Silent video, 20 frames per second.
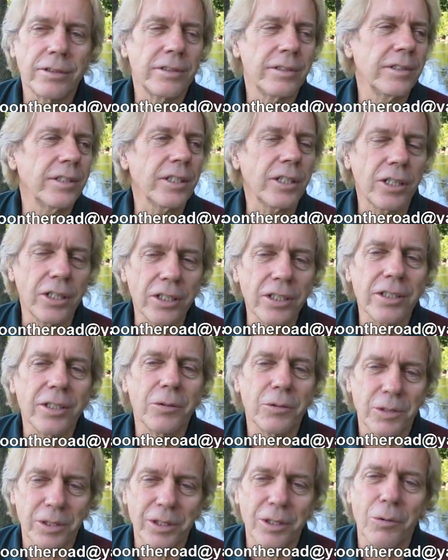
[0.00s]

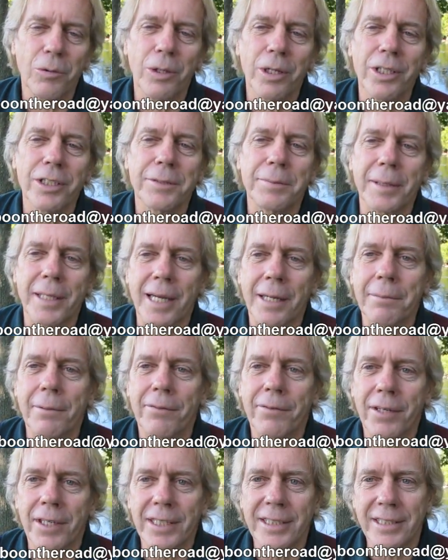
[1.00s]
The world's become a
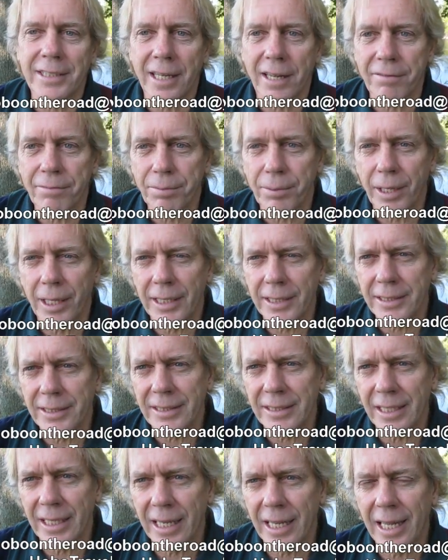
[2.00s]
very safe
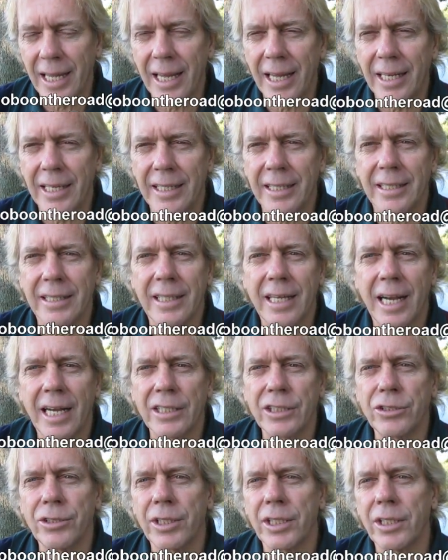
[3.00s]
place, and
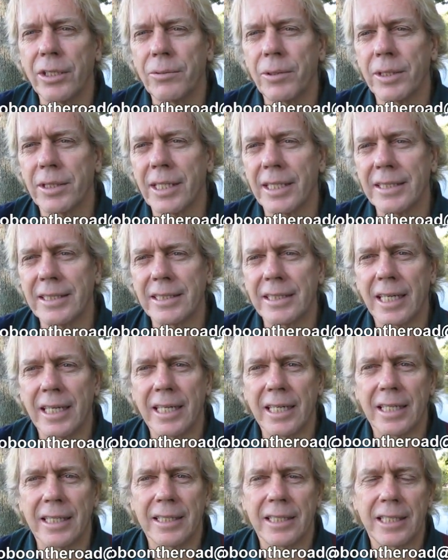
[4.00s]
contrary to what they
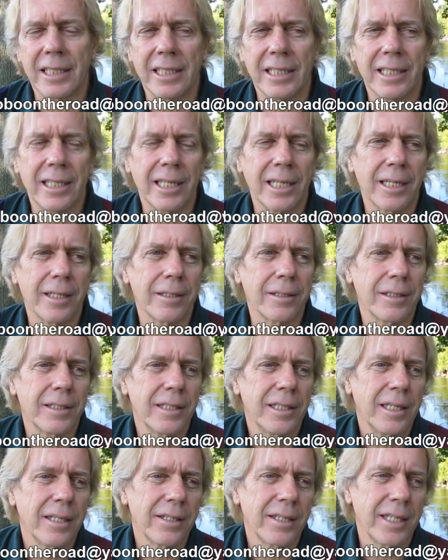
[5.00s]
say on the
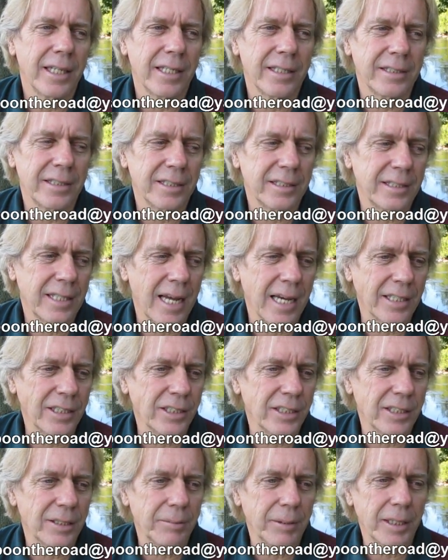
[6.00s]
things, it's
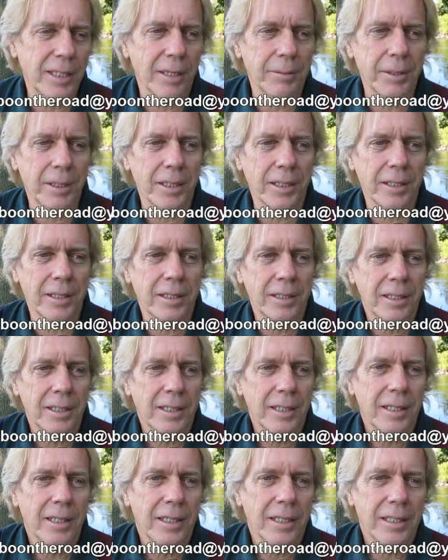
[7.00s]
actually becoming
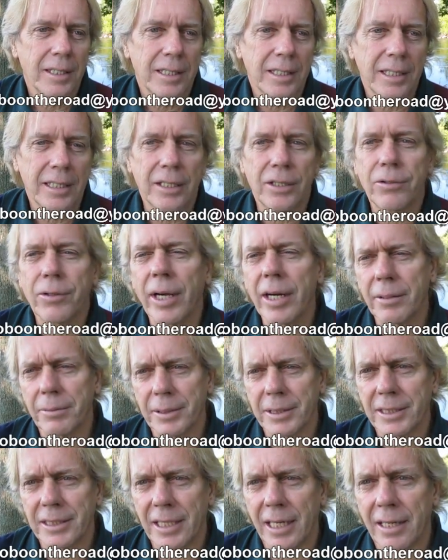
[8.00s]

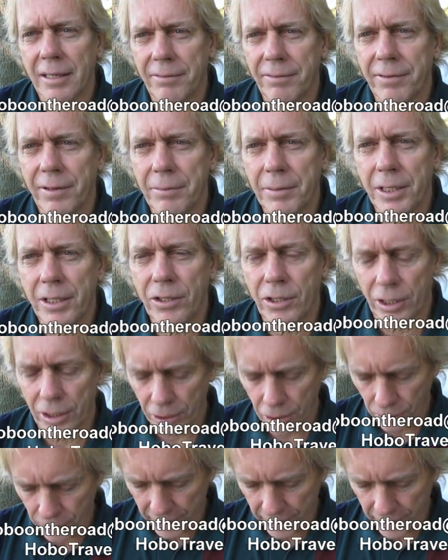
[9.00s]
incredibly safe. I mean, you can go